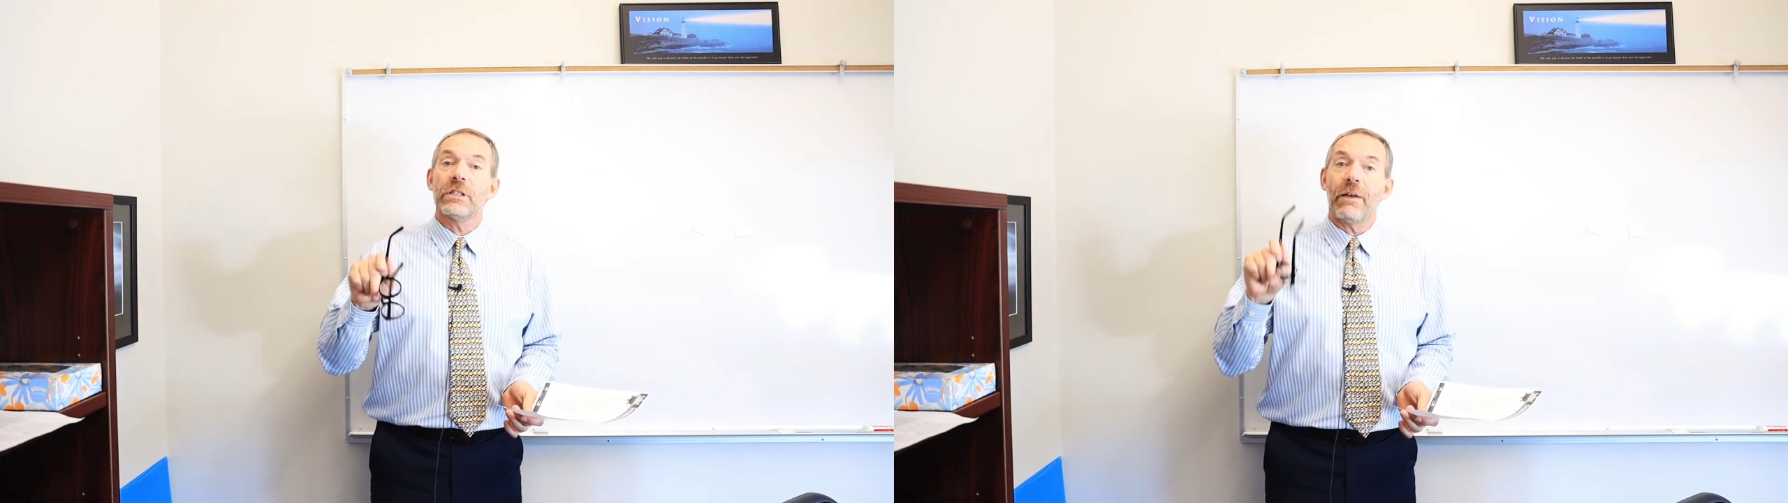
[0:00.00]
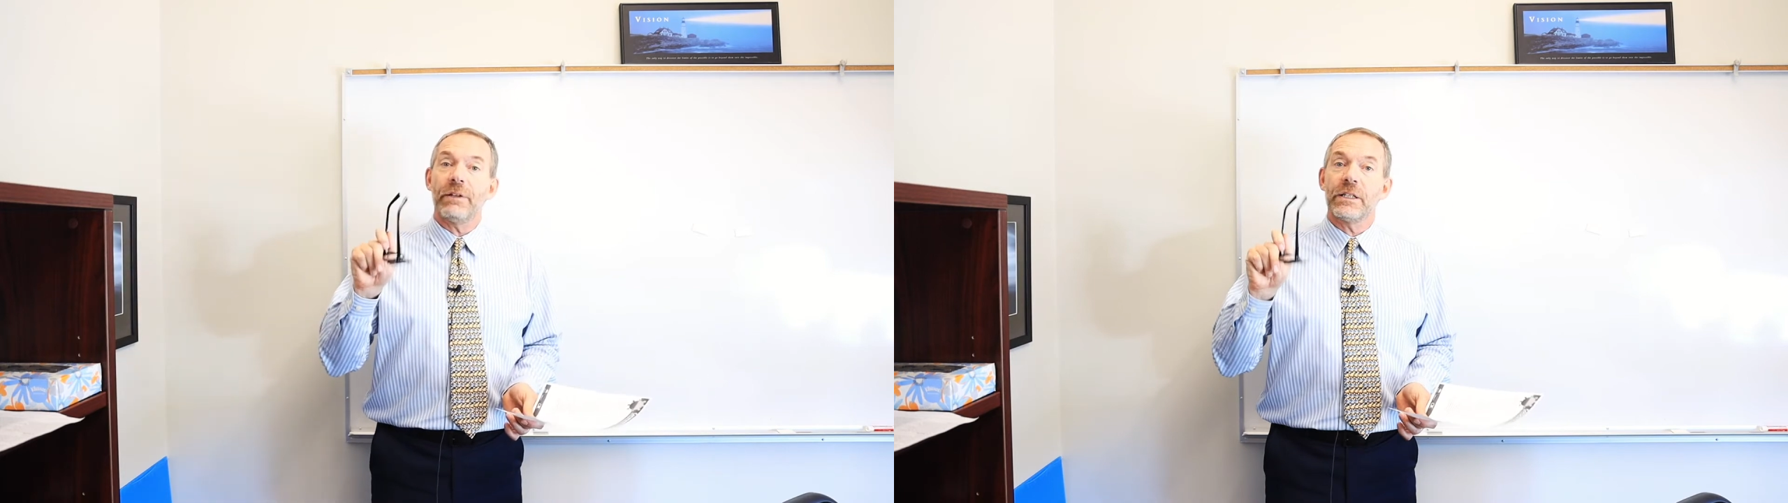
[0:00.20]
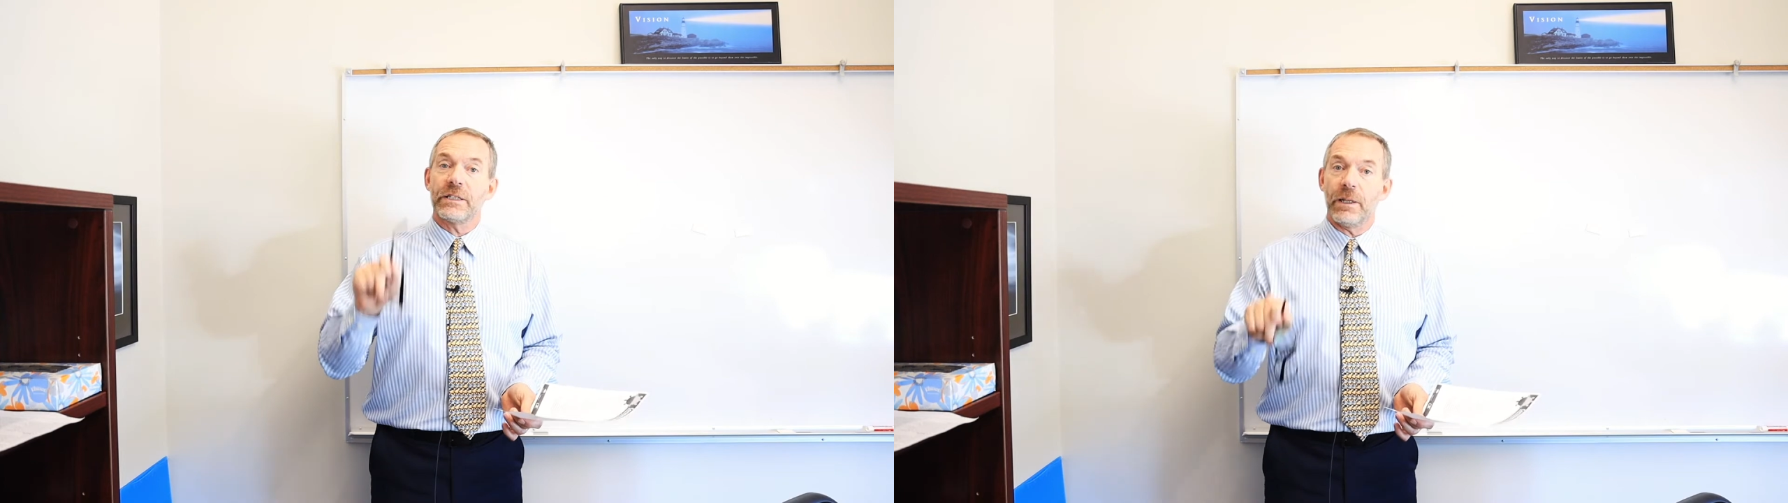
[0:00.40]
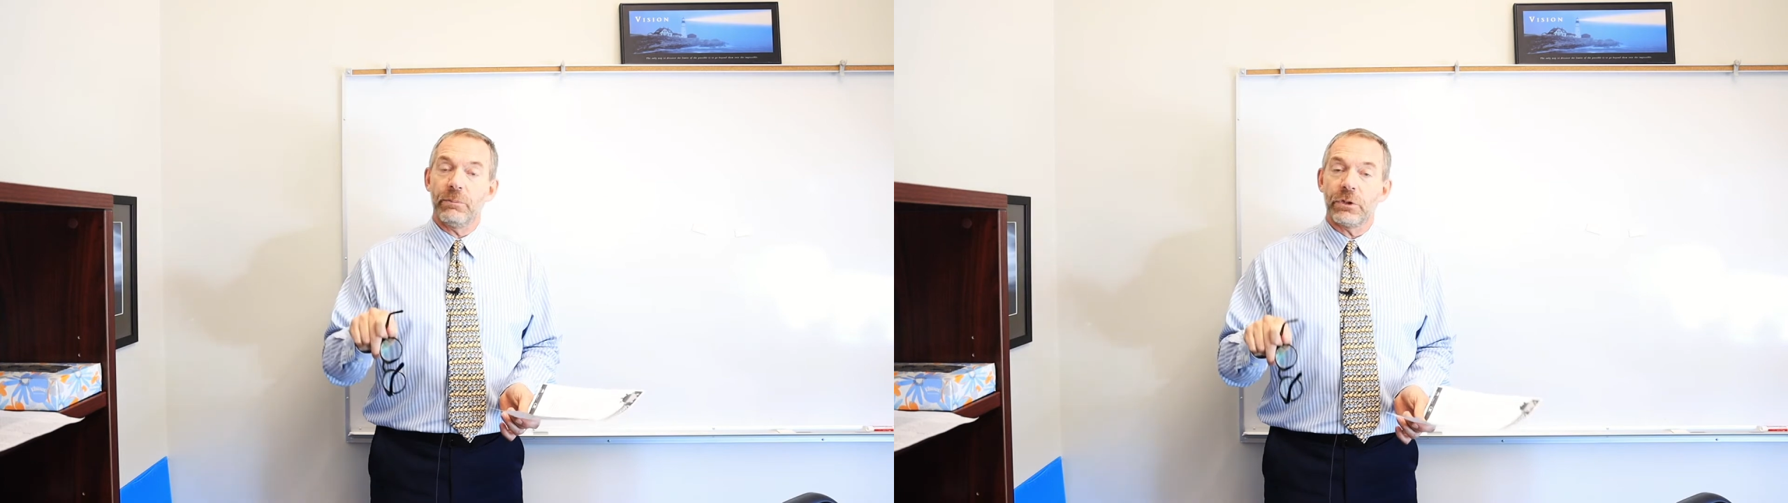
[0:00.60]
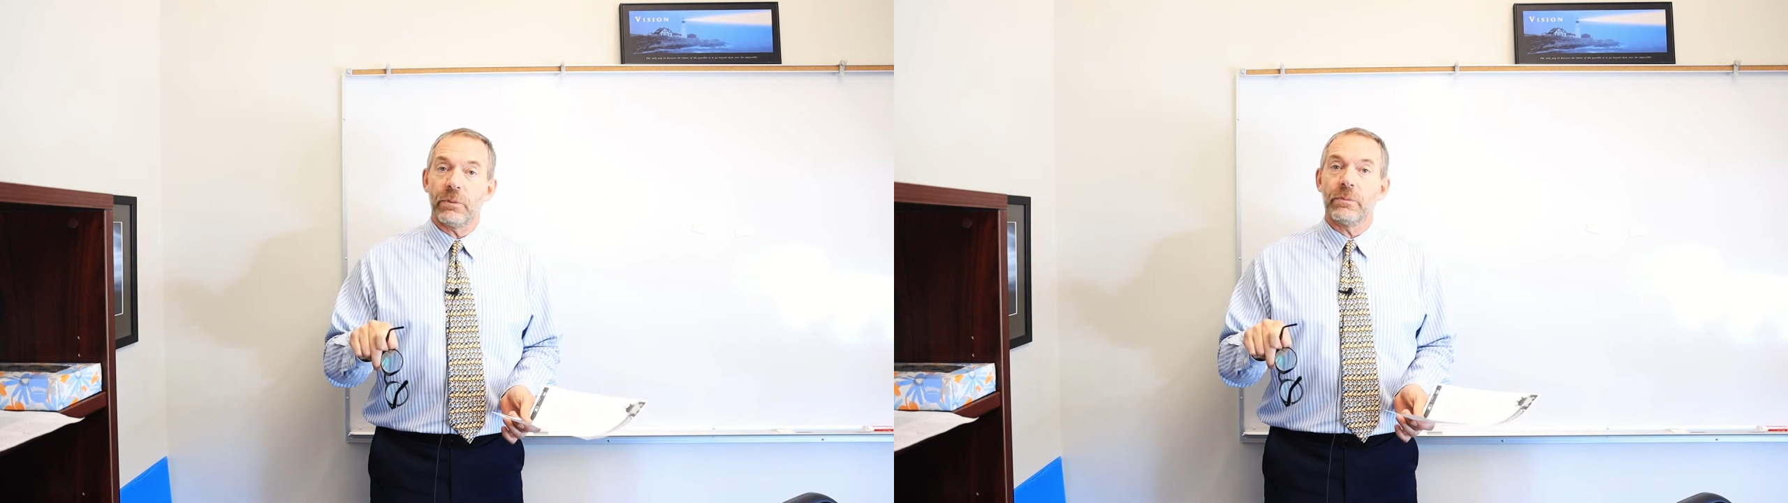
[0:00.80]
7
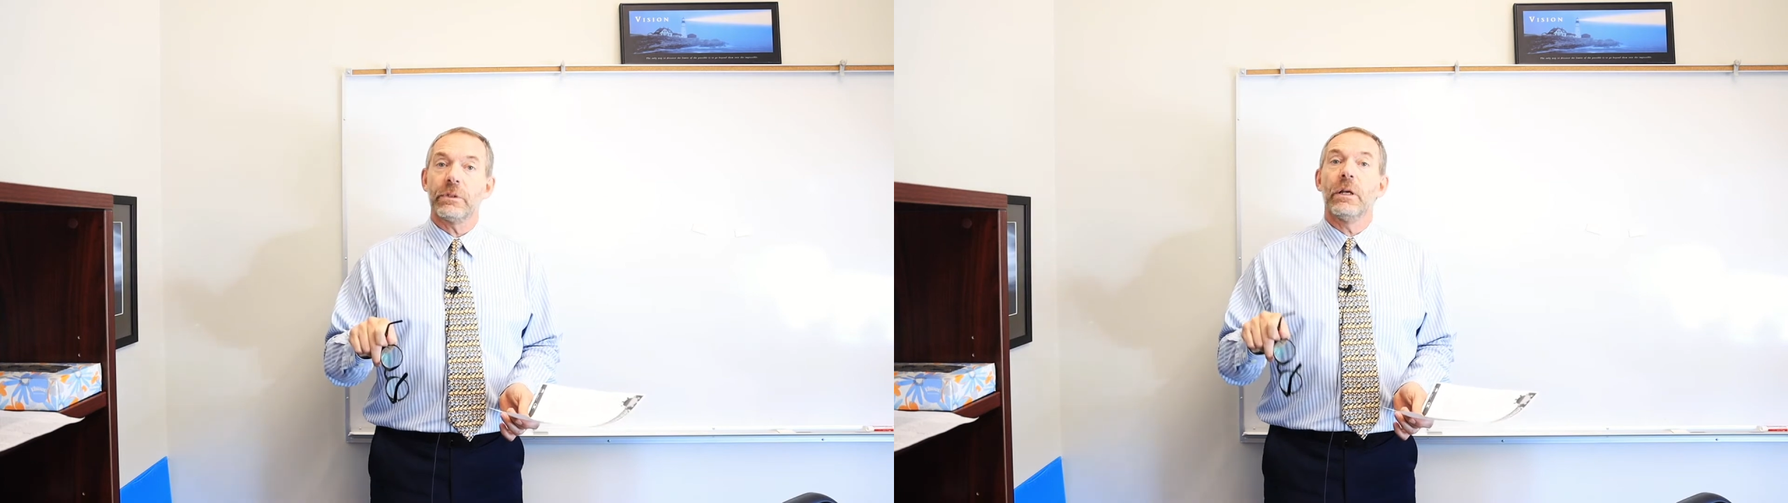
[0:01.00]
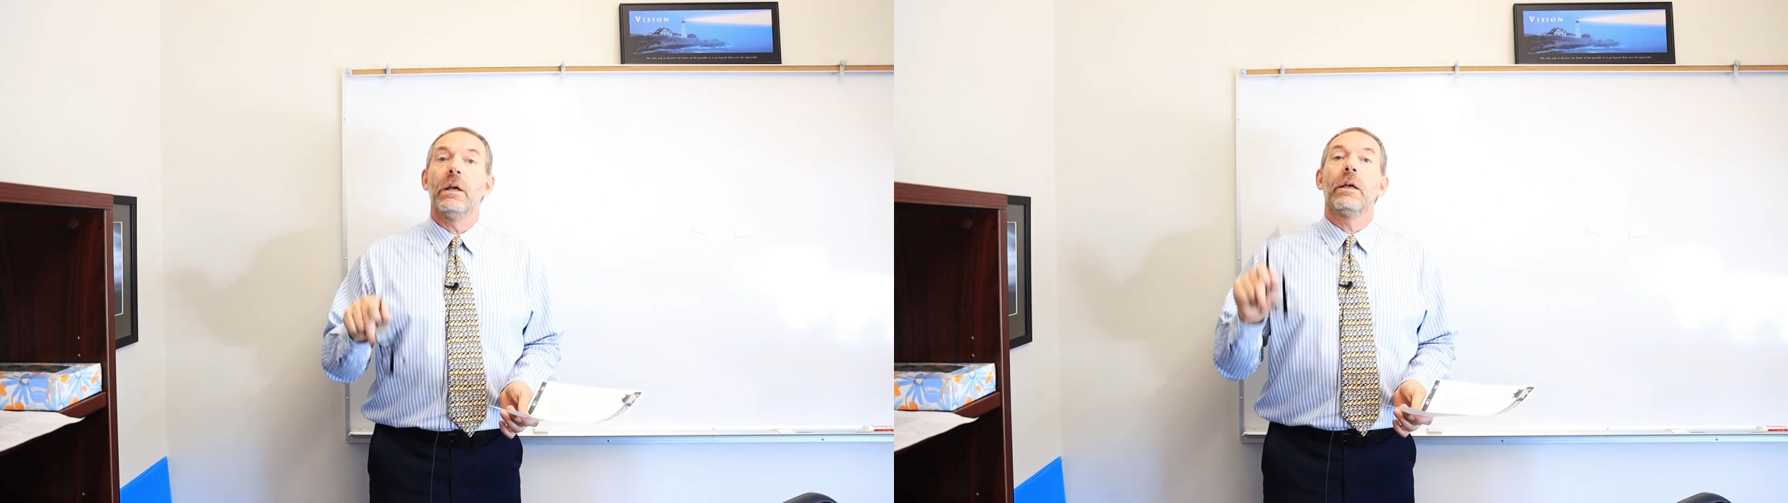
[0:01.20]
symptoms